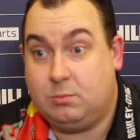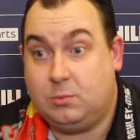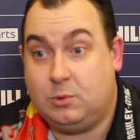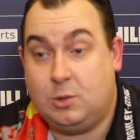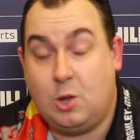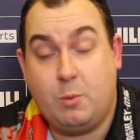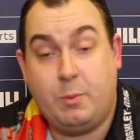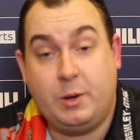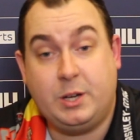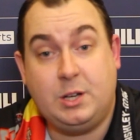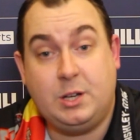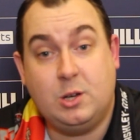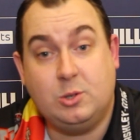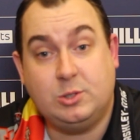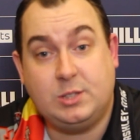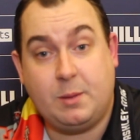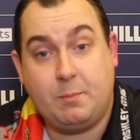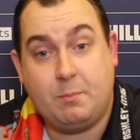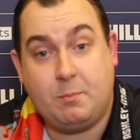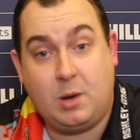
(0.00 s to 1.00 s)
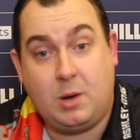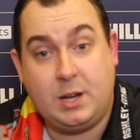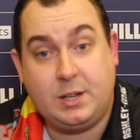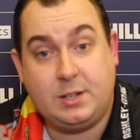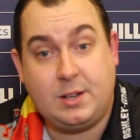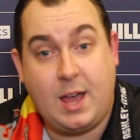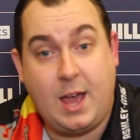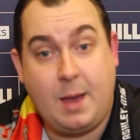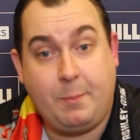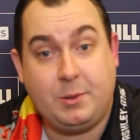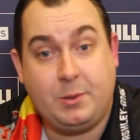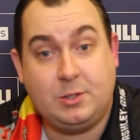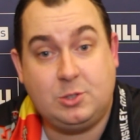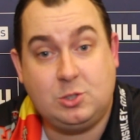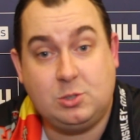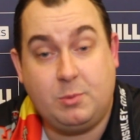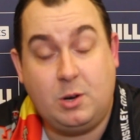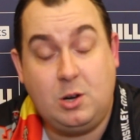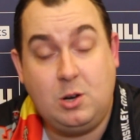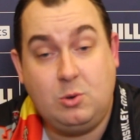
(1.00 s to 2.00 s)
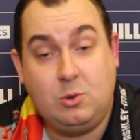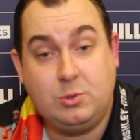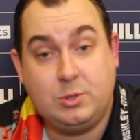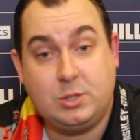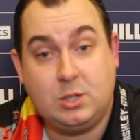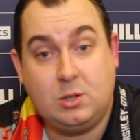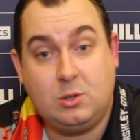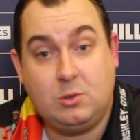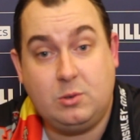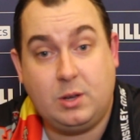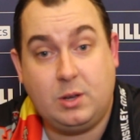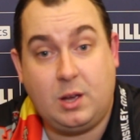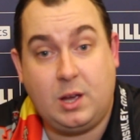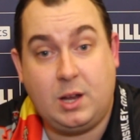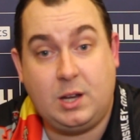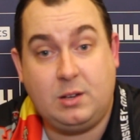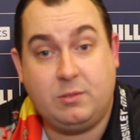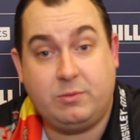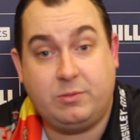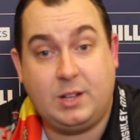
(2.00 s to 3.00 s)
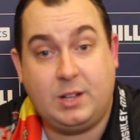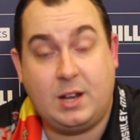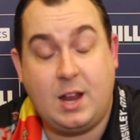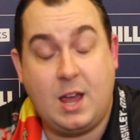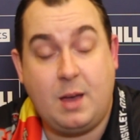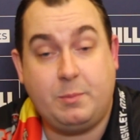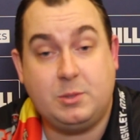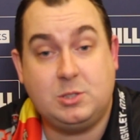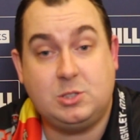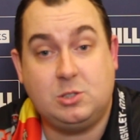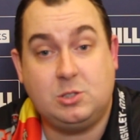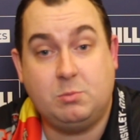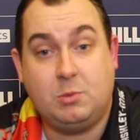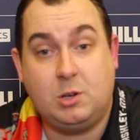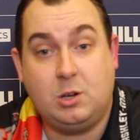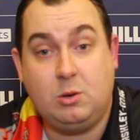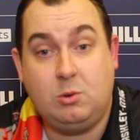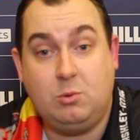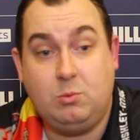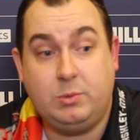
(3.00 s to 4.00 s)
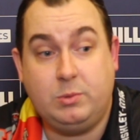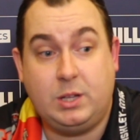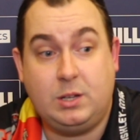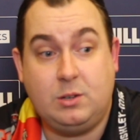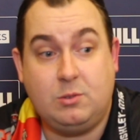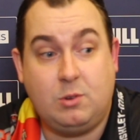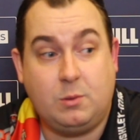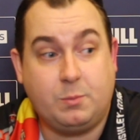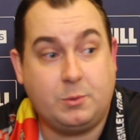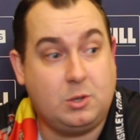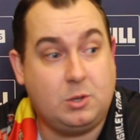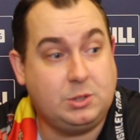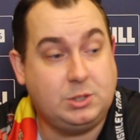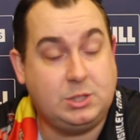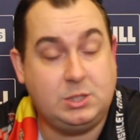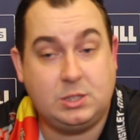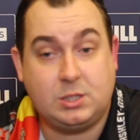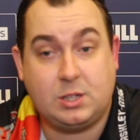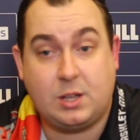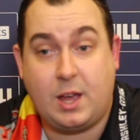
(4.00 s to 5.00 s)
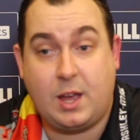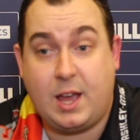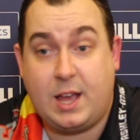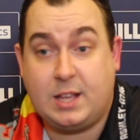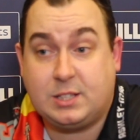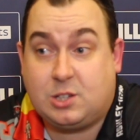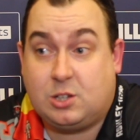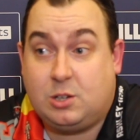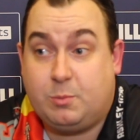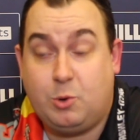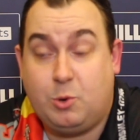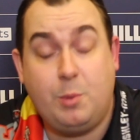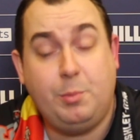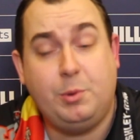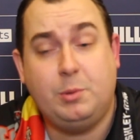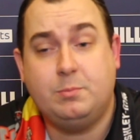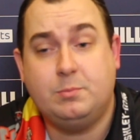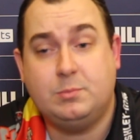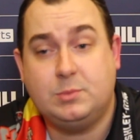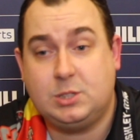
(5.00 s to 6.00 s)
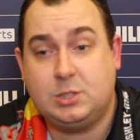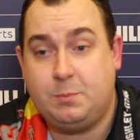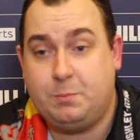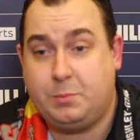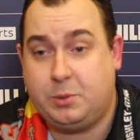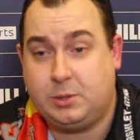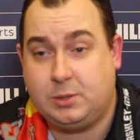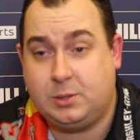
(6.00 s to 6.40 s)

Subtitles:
nobody knows that might happen tomorrow. So, and if that happens tomorrow, then Rob Cross has got a problem. Simple.